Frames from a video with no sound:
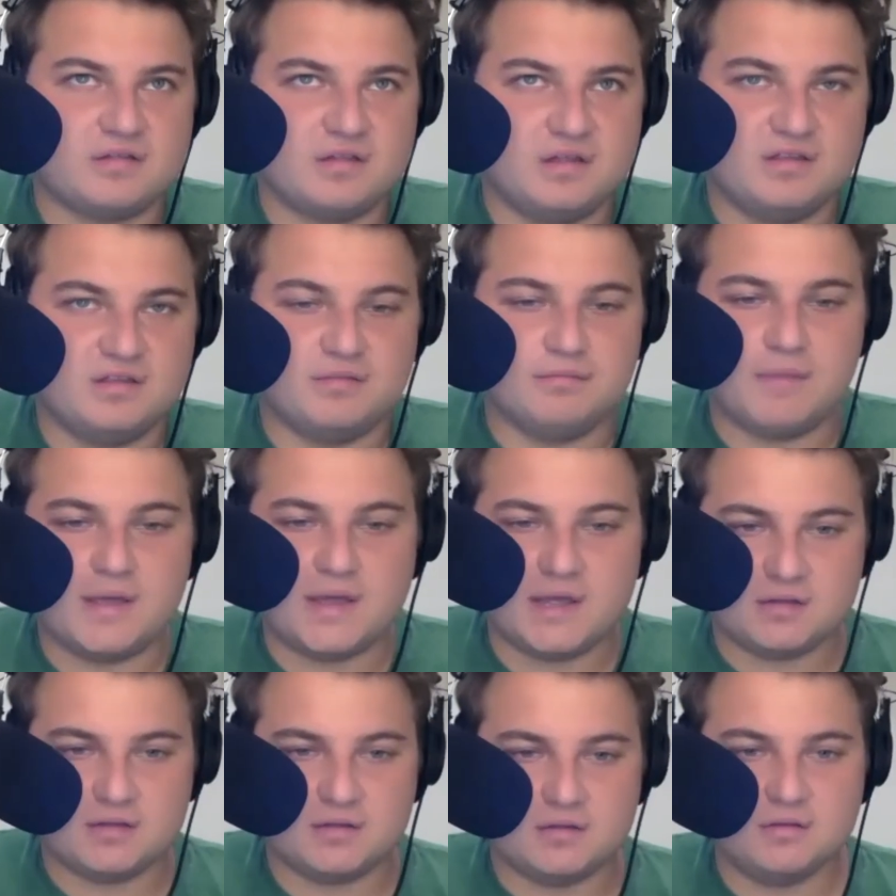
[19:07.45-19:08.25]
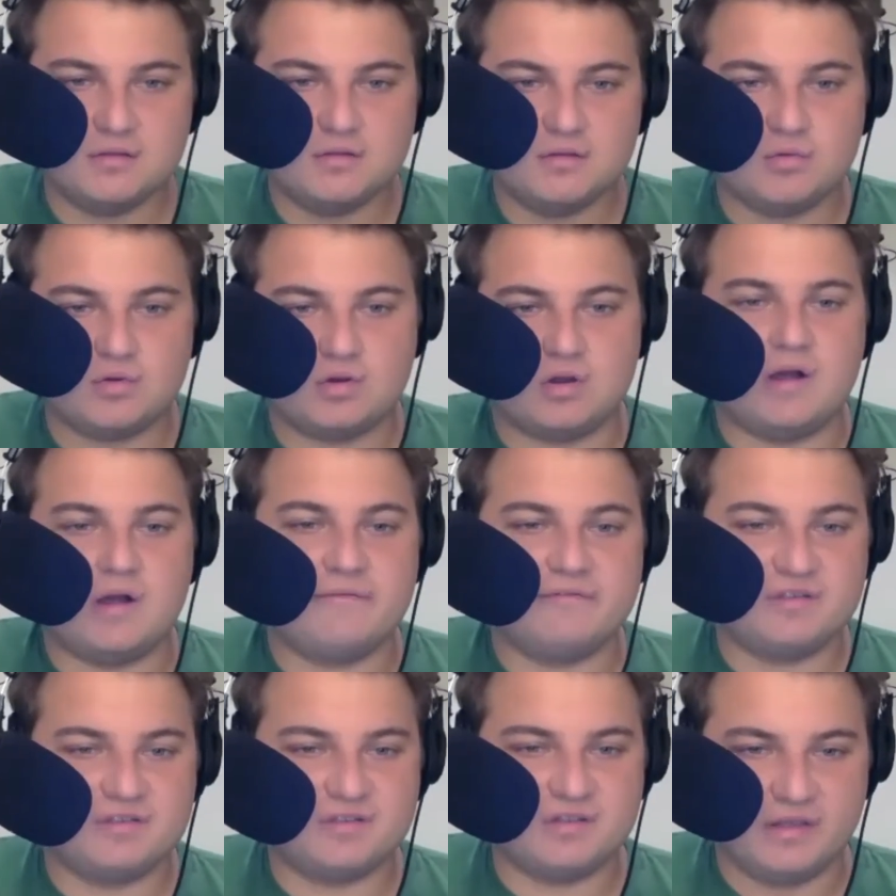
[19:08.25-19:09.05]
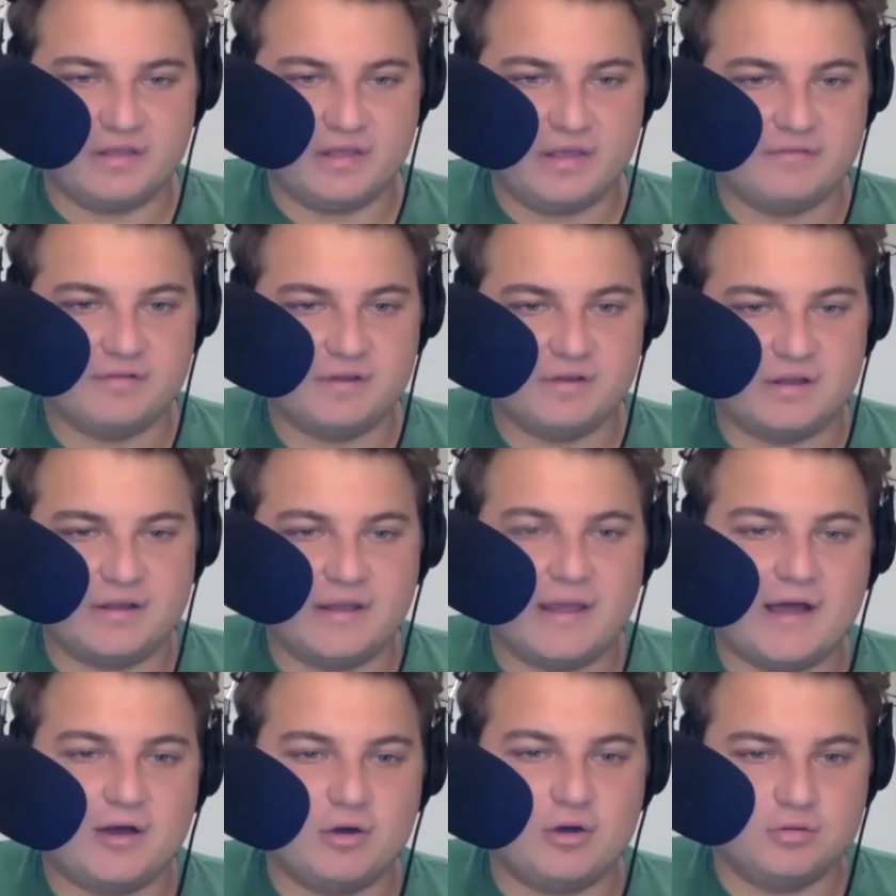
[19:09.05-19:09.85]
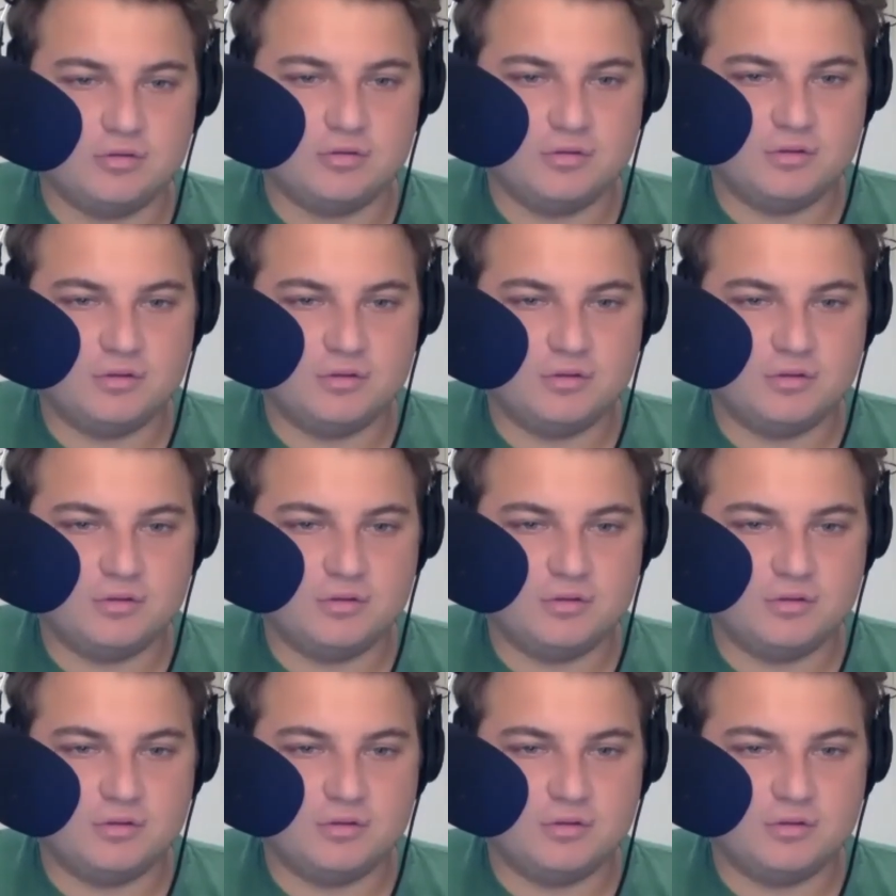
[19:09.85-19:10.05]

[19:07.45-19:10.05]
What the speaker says: these men were obviously given an out,